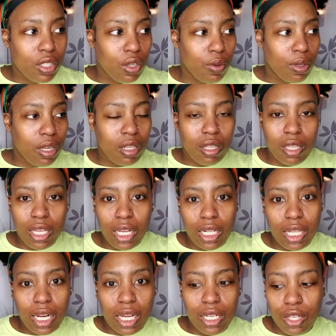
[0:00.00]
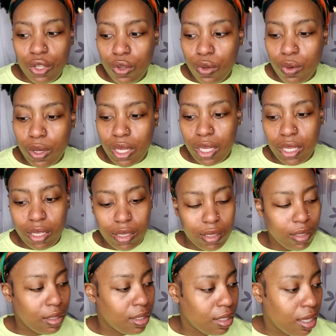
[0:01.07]
So another thing that I do
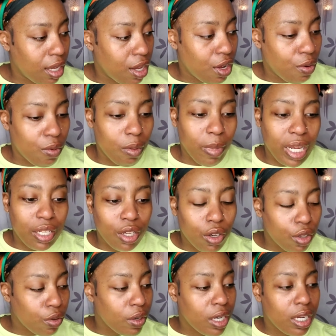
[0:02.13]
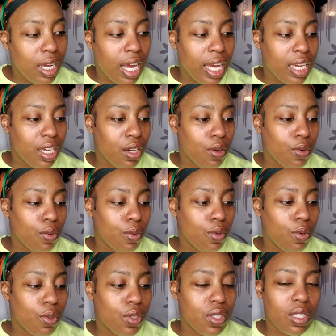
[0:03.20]
is with my deodorant, I
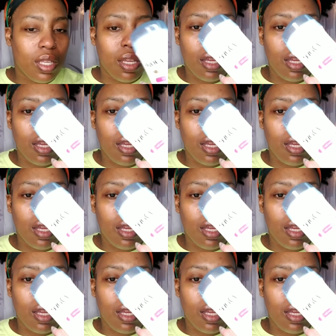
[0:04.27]
use